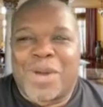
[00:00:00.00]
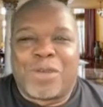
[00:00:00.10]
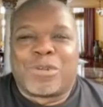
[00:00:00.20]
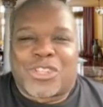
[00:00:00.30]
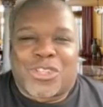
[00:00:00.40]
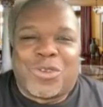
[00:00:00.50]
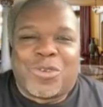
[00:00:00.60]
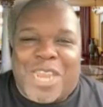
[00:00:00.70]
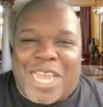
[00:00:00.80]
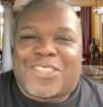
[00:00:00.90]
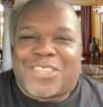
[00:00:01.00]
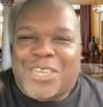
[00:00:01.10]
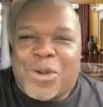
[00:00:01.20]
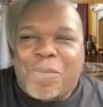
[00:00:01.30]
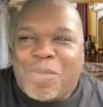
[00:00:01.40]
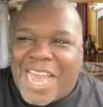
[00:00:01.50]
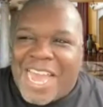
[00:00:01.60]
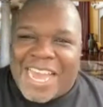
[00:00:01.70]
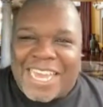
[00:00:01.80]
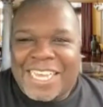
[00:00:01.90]
But it was too late to go
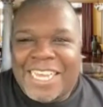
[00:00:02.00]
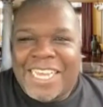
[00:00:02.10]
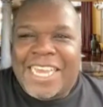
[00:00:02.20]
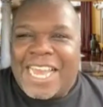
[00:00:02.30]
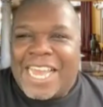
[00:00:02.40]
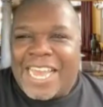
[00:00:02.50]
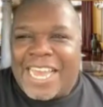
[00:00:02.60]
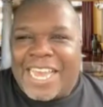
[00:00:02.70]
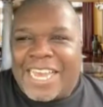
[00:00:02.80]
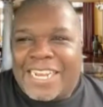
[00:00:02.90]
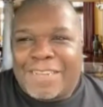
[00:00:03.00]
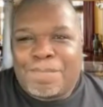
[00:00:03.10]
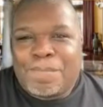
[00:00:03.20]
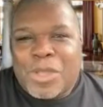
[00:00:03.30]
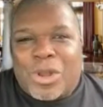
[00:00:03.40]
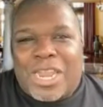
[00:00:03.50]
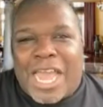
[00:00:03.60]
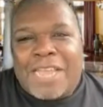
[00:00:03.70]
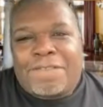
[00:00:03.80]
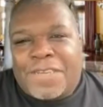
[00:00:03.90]
back. And
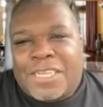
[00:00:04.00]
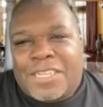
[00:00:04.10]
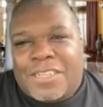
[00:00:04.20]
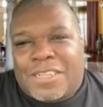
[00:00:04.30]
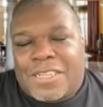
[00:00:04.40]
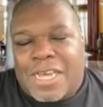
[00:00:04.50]
life is